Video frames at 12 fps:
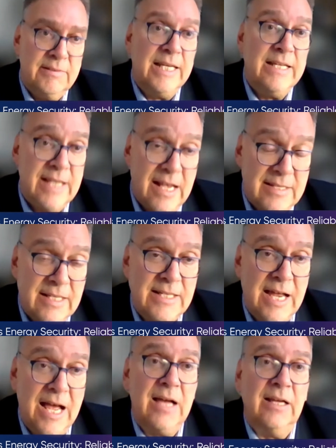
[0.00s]
These are the
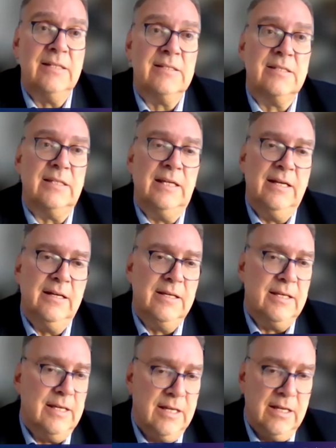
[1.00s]
targets,
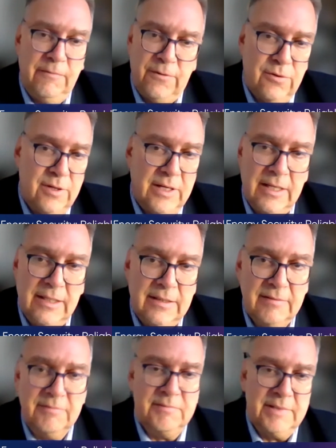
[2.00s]
and for
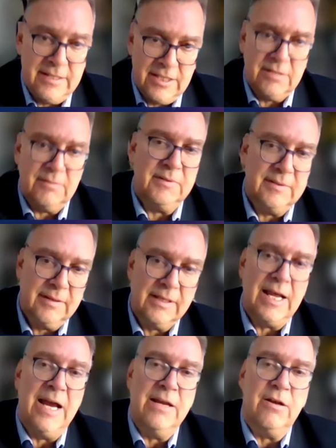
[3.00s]
this
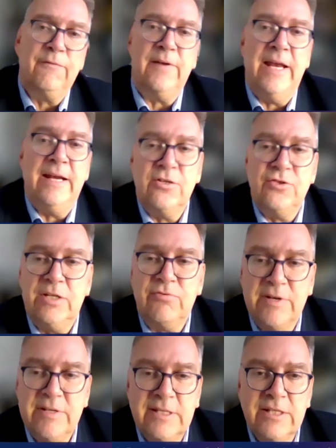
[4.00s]
kind of energy
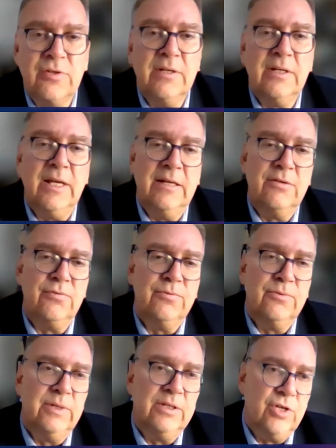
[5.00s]
transition and
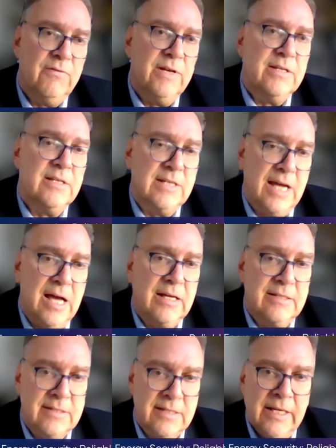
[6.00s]
to achieving the
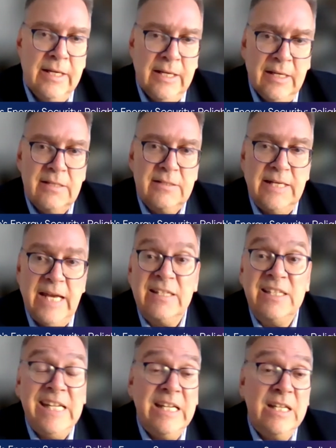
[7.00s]
targets, the
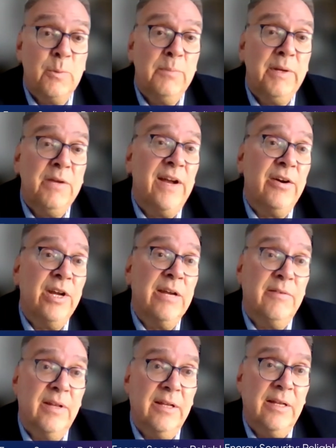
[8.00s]
next years will be
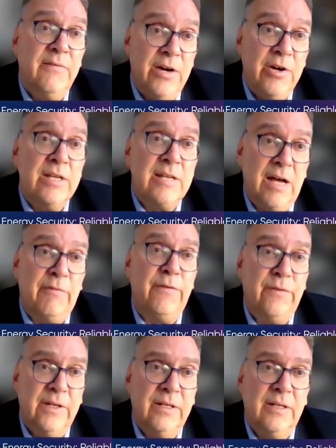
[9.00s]
very, very
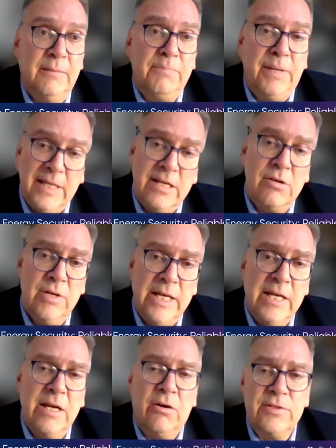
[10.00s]
tough,
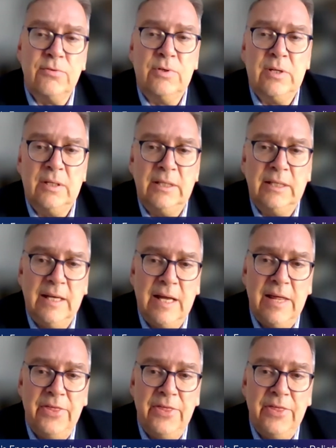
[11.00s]
particularly also, I